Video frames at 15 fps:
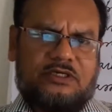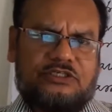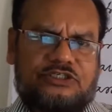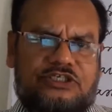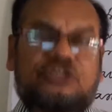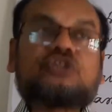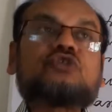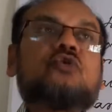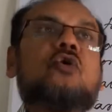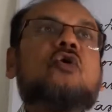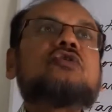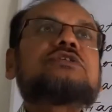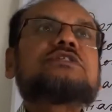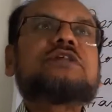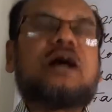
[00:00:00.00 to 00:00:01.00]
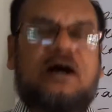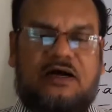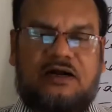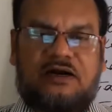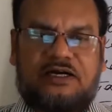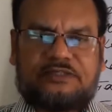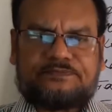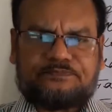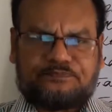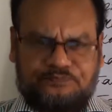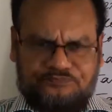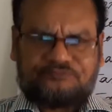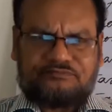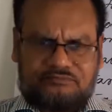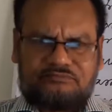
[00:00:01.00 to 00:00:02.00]
She shows her
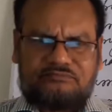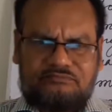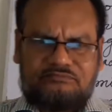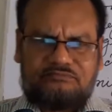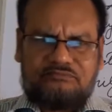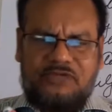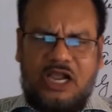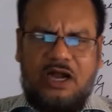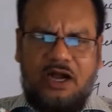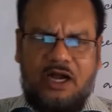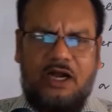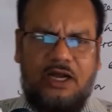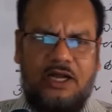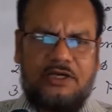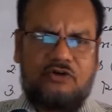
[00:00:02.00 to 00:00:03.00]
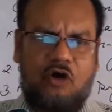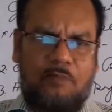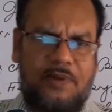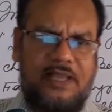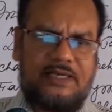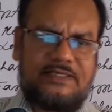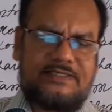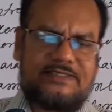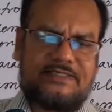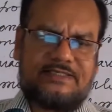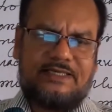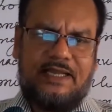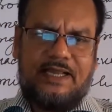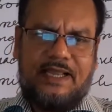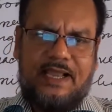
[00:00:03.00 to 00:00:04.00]

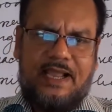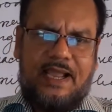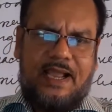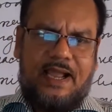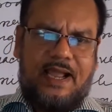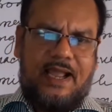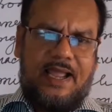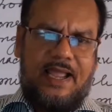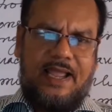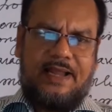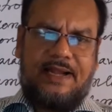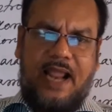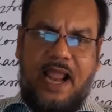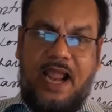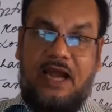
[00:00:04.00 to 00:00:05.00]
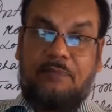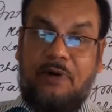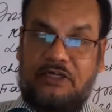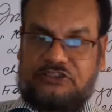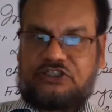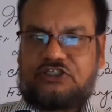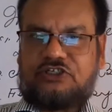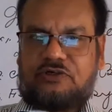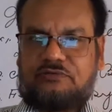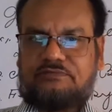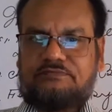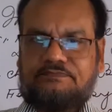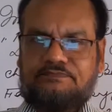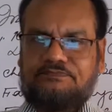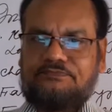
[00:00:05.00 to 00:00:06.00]
novels an aversion
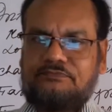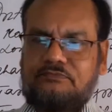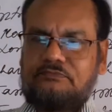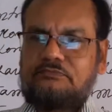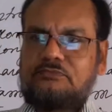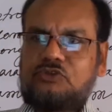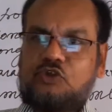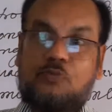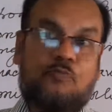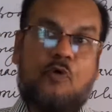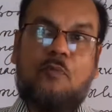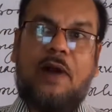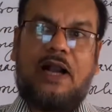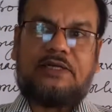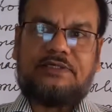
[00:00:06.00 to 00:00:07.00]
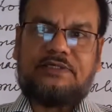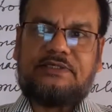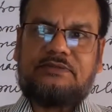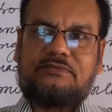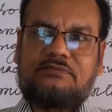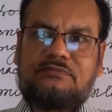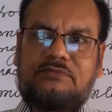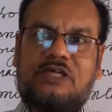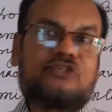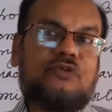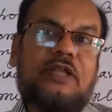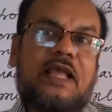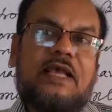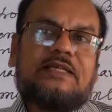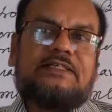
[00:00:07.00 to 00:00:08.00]
to poverty.
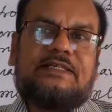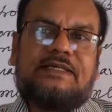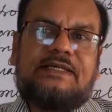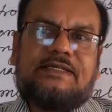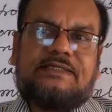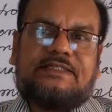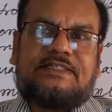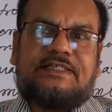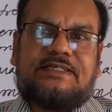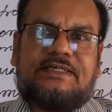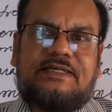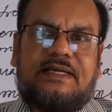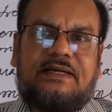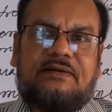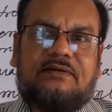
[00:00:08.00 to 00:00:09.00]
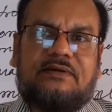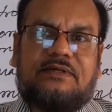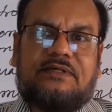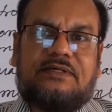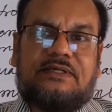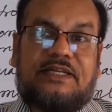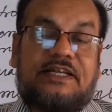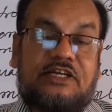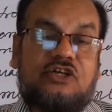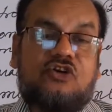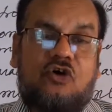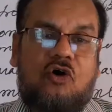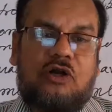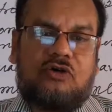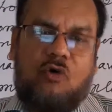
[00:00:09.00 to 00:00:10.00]
Actually, she did
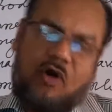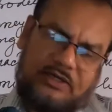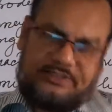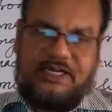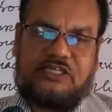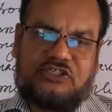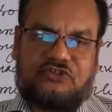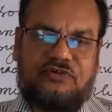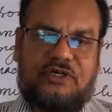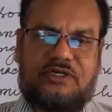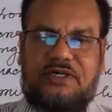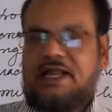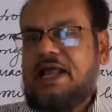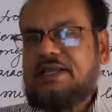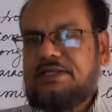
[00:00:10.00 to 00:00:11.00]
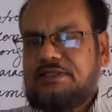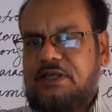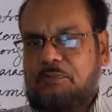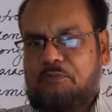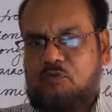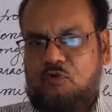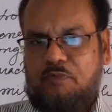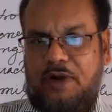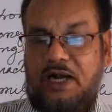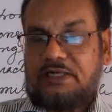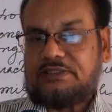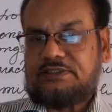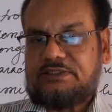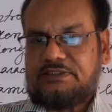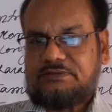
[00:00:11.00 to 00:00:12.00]
not or does not like the
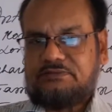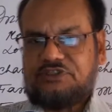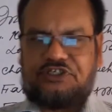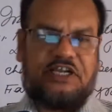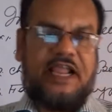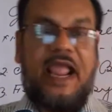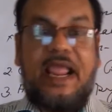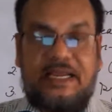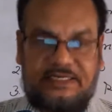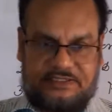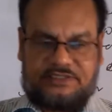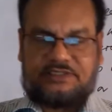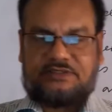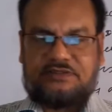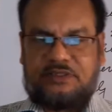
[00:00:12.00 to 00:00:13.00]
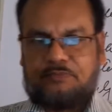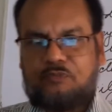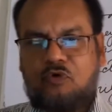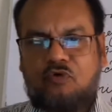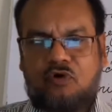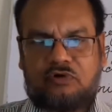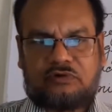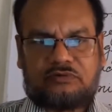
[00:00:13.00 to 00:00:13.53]
poverty. She hates the poor.